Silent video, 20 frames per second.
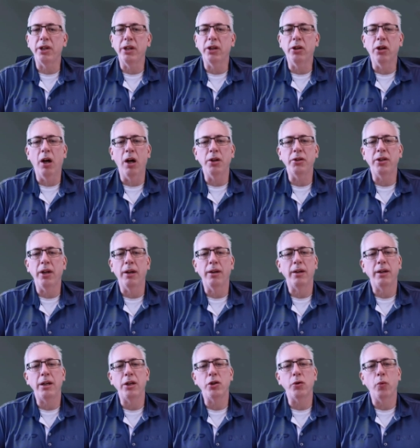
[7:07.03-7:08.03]
content
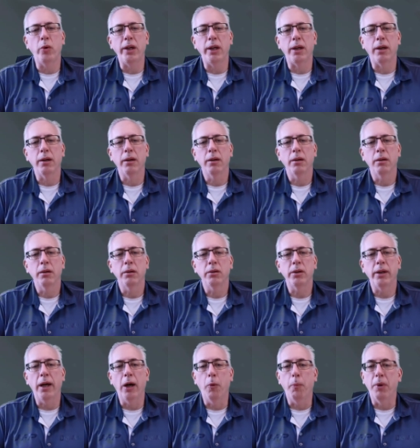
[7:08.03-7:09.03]
each week. To
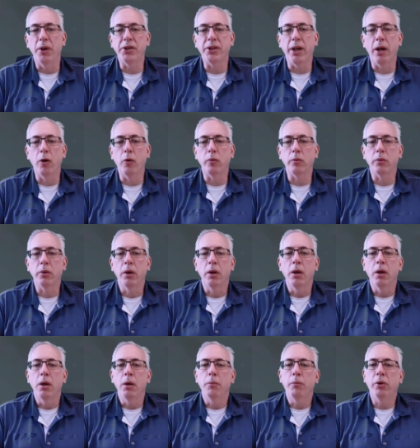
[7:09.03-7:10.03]
help us out,
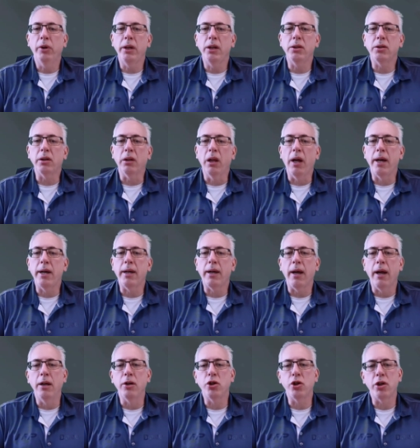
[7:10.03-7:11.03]
please like
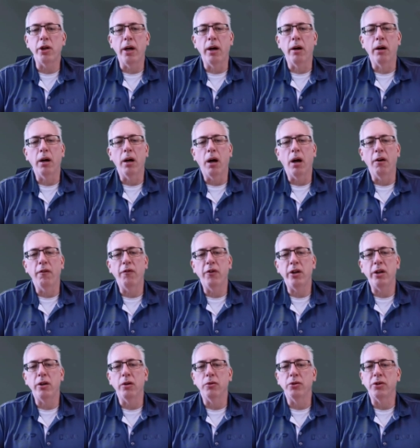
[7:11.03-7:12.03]
and share our
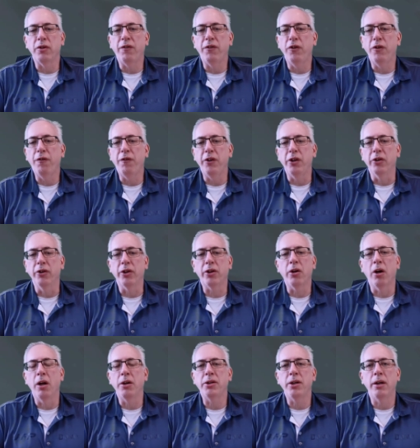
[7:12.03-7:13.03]
videos if you feel the
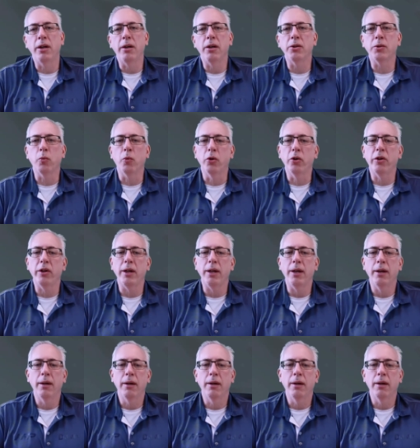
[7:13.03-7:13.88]
content is worthy.